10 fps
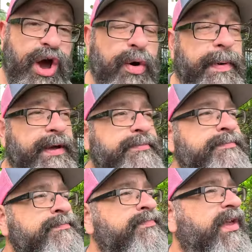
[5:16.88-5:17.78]
hoping
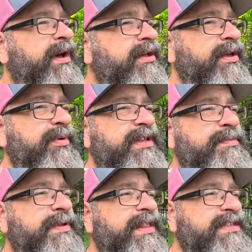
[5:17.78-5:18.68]
that we get to
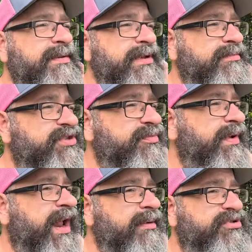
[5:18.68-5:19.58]
play that sometime soon.
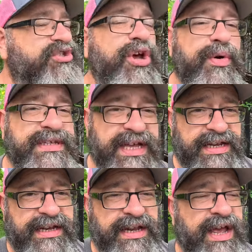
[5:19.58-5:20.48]
But I'm so
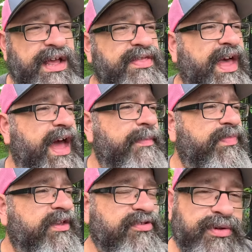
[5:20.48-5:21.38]
excited that
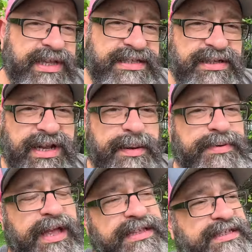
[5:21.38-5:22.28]
so Liesl and I played